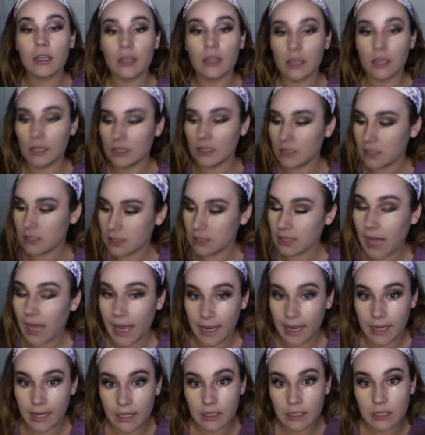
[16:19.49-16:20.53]
It's
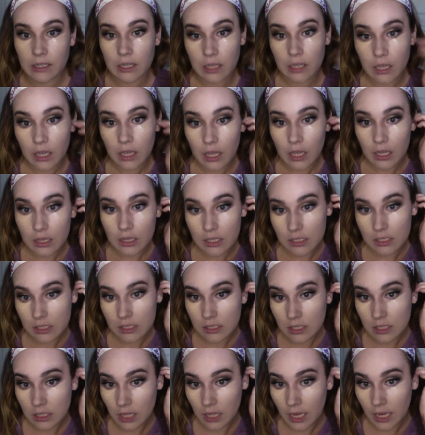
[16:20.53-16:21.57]
light. This is
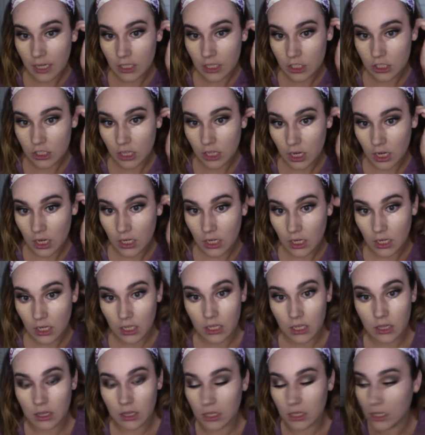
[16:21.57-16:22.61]
the lightest shade in
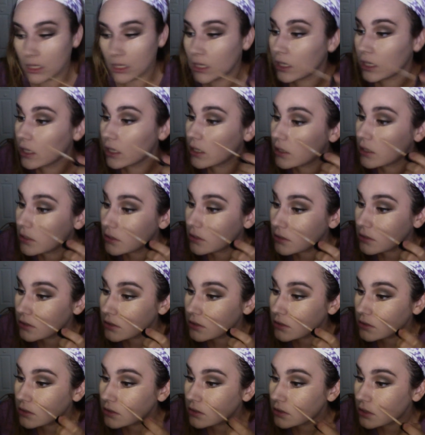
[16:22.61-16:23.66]
the
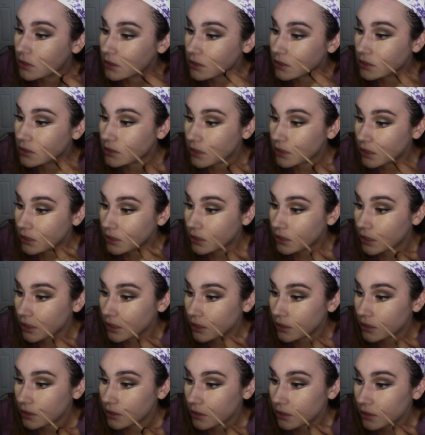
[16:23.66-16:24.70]
concealer,
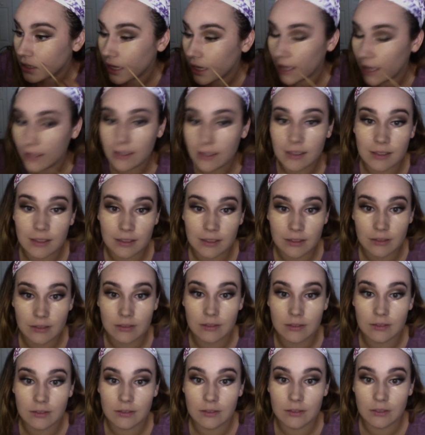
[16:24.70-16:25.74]
and it is
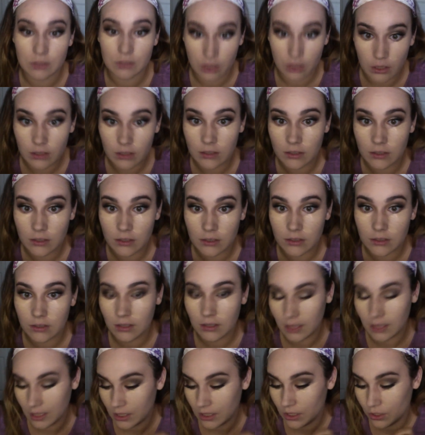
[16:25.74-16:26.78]
darker
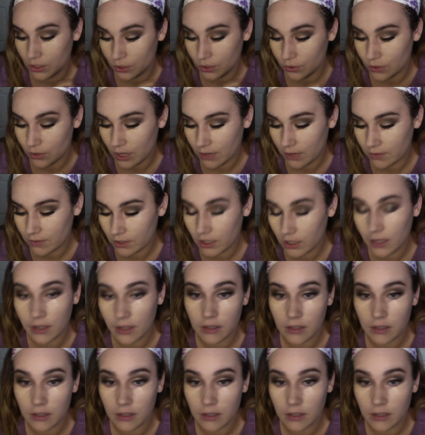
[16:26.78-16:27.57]
than the Nude Ivory.